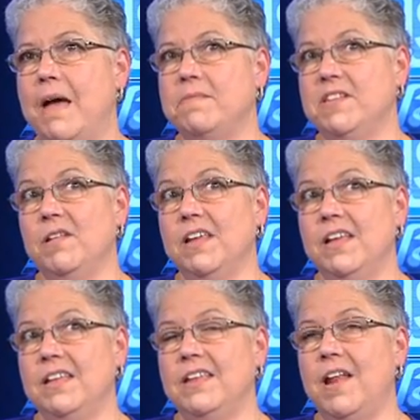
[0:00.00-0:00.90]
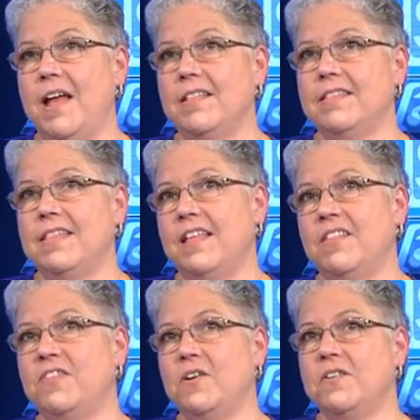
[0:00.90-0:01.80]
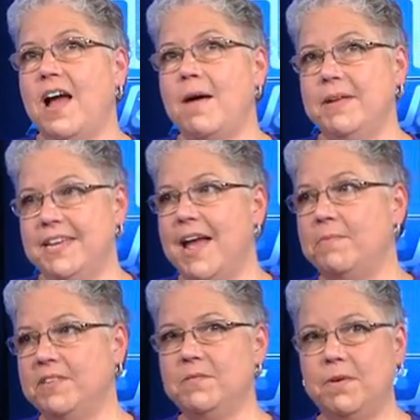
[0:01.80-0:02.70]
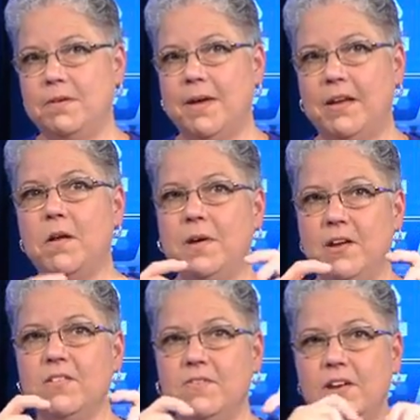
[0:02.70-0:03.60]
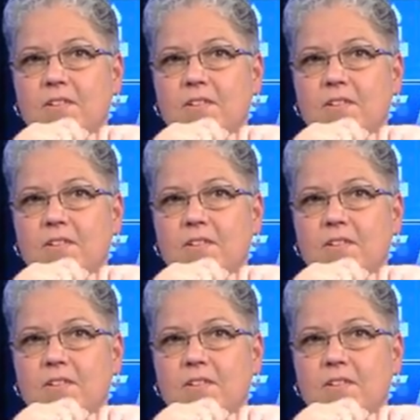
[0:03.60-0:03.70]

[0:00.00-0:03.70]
that was the only, you know, like the third comment down was the one about, no, here are the,